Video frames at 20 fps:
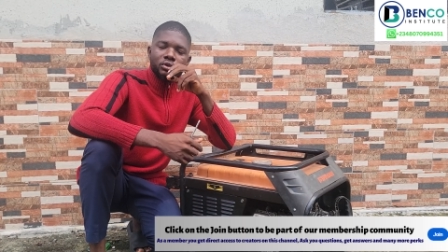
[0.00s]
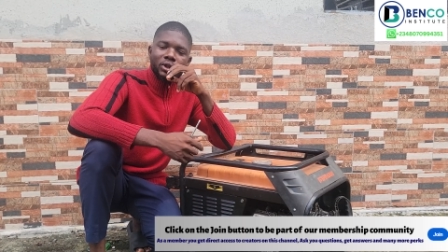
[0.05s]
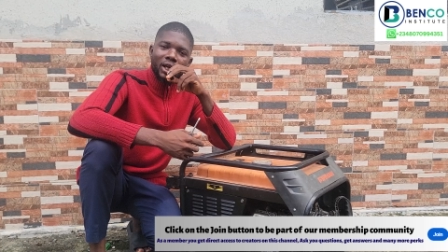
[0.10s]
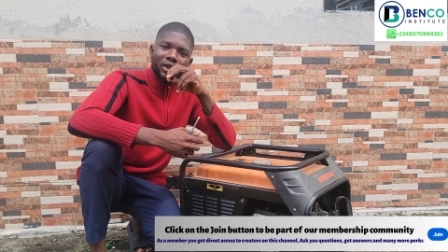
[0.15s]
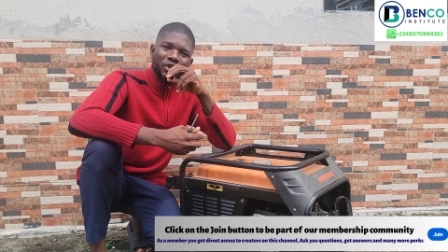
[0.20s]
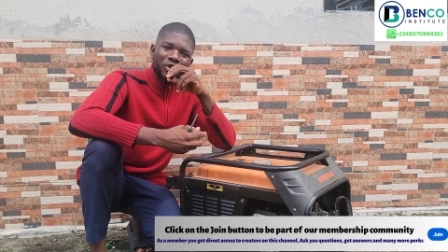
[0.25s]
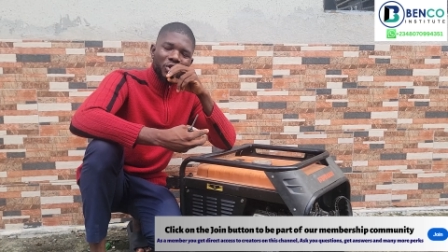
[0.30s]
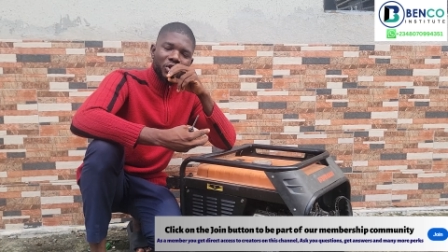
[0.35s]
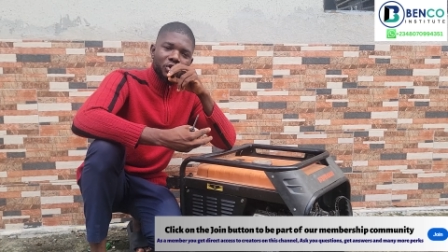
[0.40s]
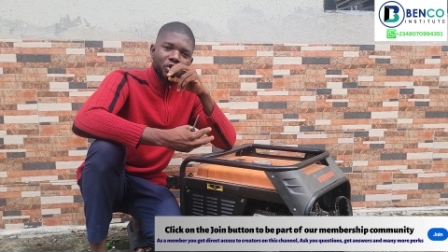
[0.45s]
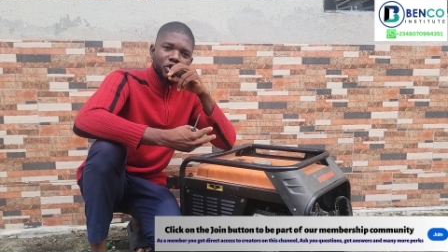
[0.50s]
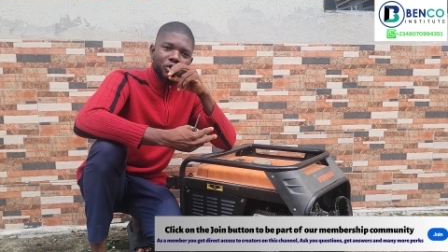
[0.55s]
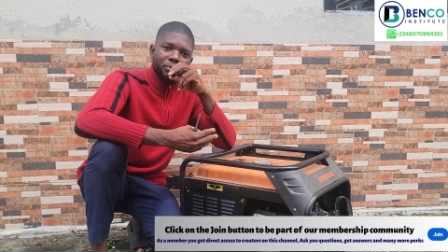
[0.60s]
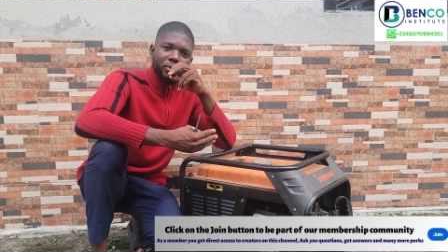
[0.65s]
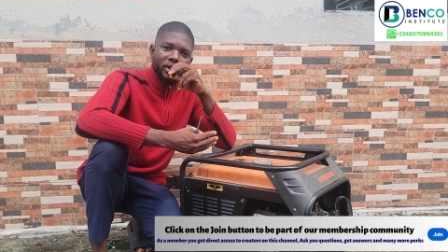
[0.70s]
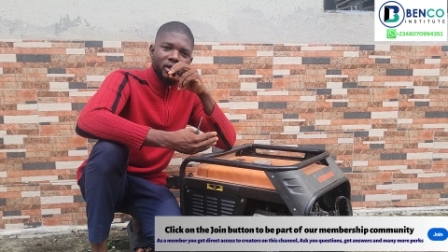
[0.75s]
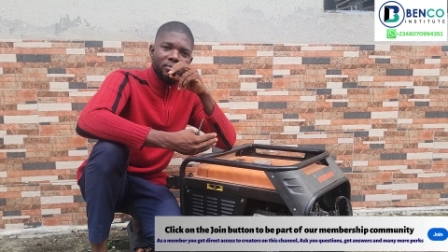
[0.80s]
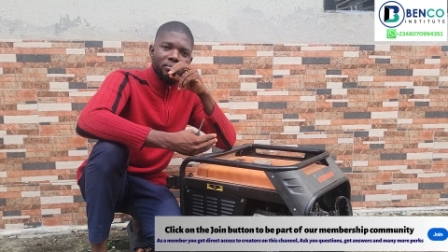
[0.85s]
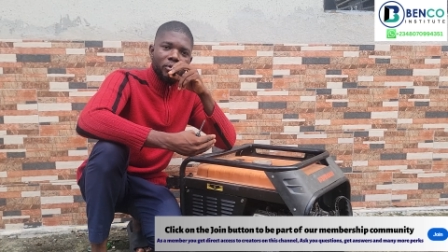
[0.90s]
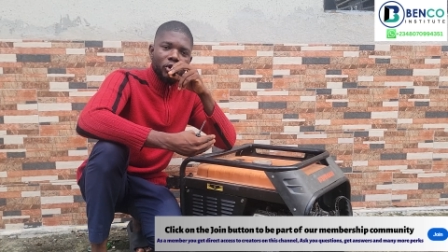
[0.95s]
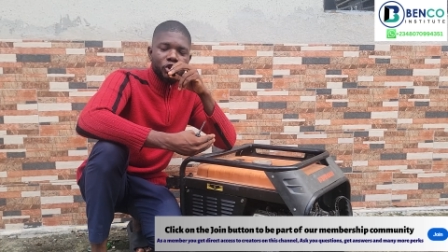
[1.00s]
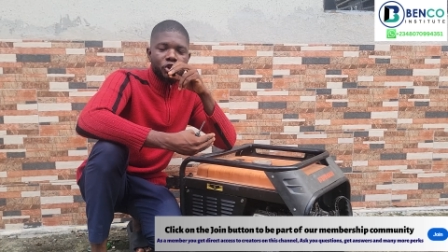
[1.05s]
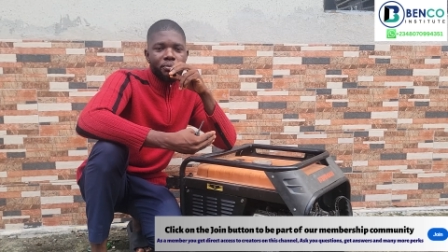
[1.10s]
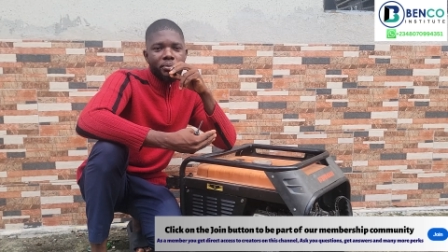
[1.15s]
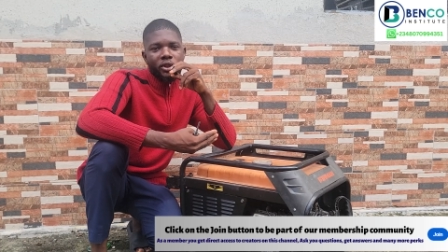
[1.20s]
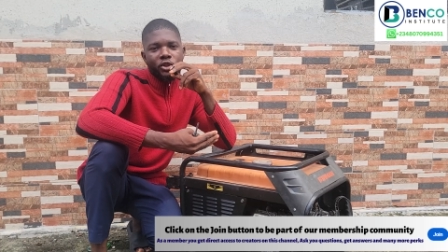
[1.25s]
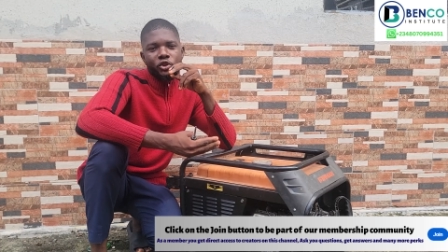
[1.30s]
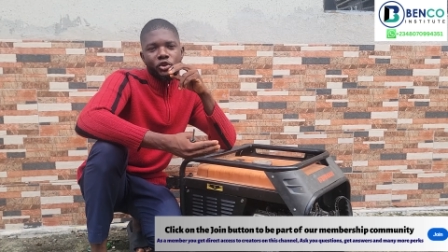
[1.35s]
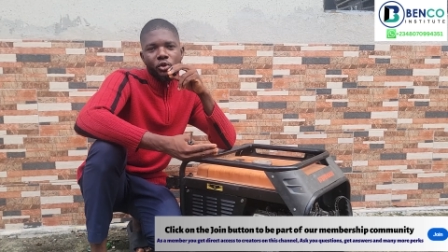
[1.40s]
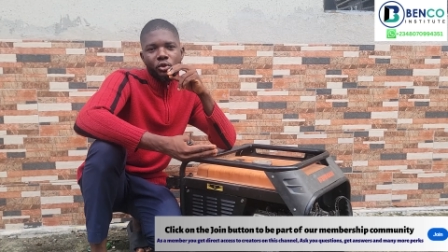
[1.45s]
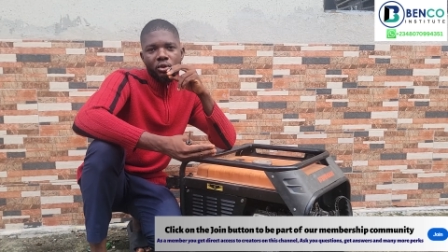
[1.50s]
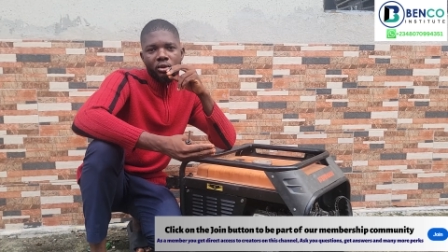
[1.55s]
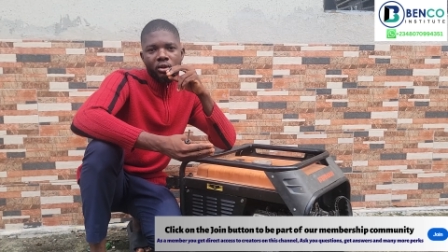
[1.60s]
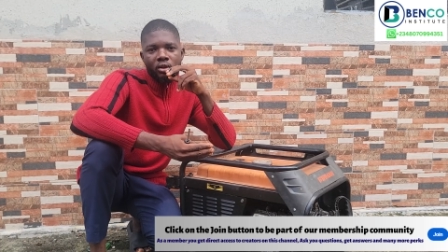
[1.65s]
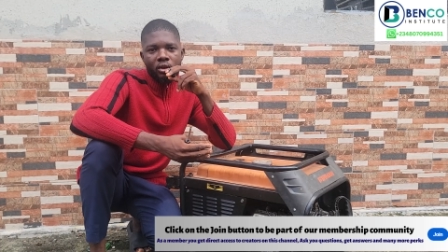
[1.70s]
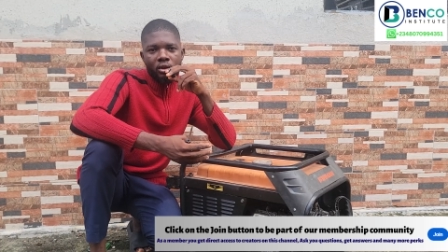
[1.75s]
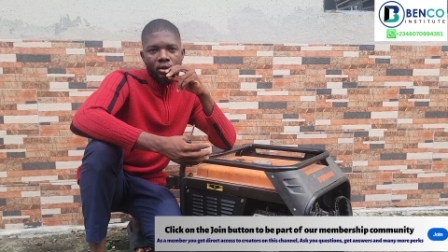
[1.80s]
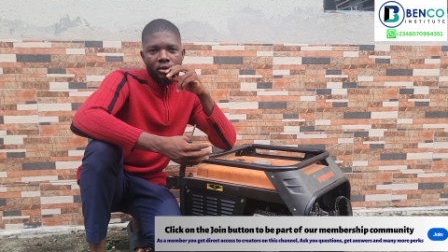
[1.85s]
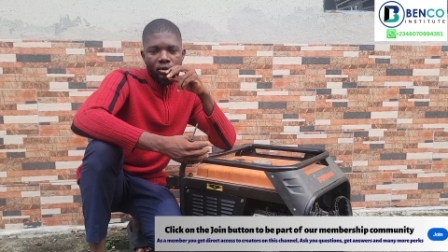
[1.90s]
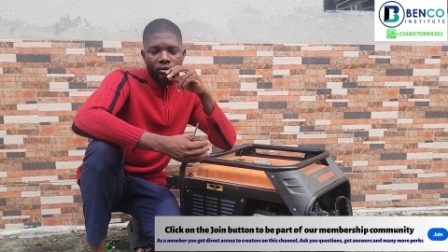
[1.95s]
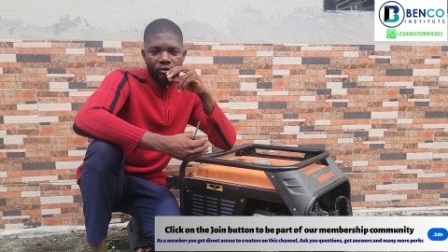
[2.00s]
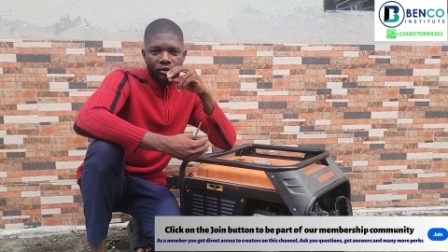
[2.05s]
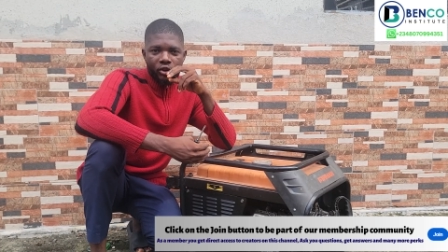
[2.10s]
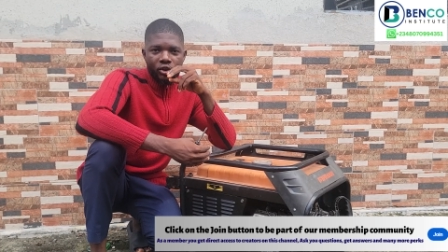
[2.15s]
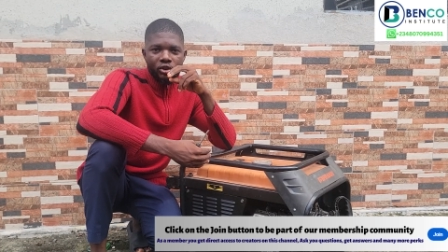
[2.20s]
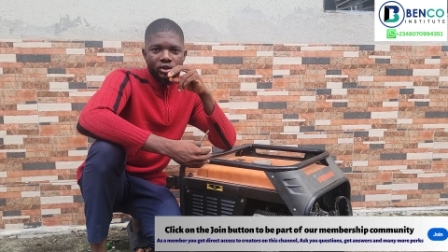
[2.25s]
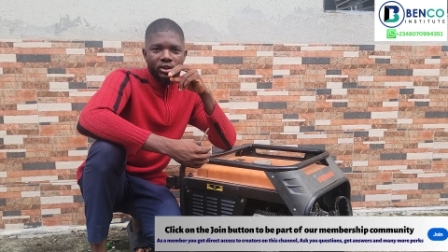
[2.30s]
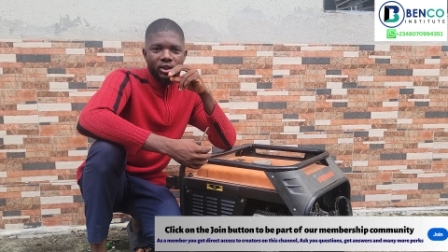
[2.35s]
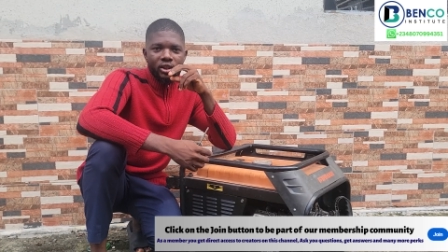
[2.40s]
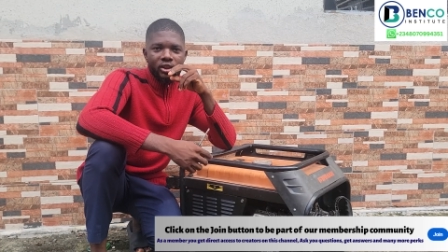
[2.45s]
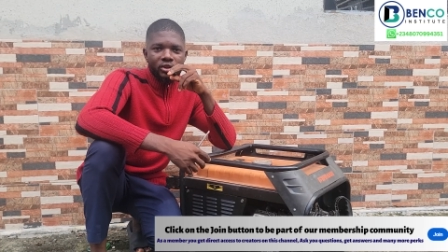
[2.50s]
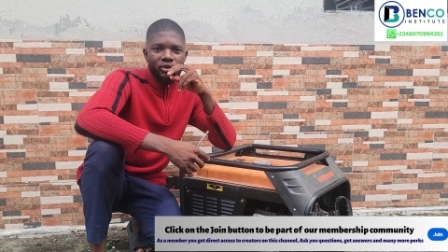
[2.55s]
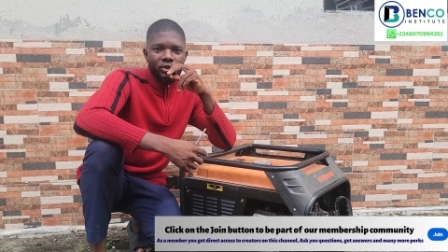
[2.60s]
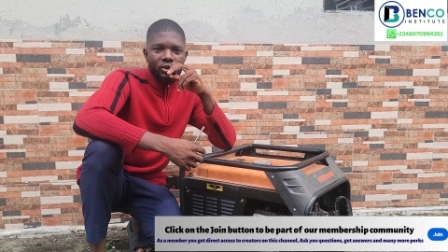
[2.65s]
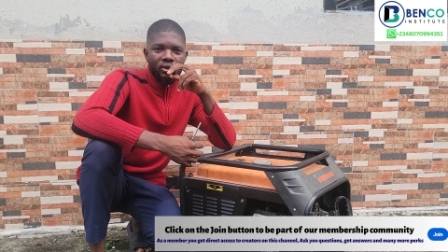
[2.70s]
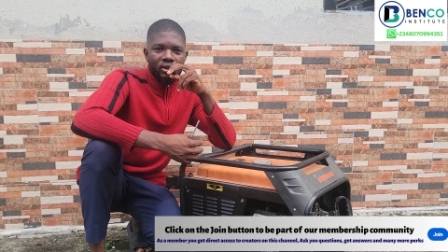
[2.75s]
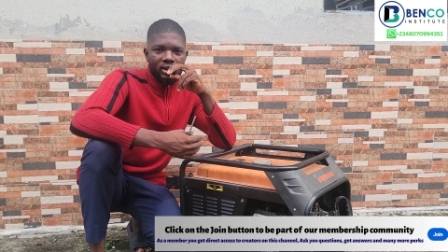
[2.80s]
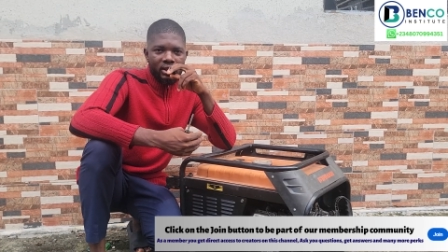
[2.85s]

You are not going to spend much petrol for your generator.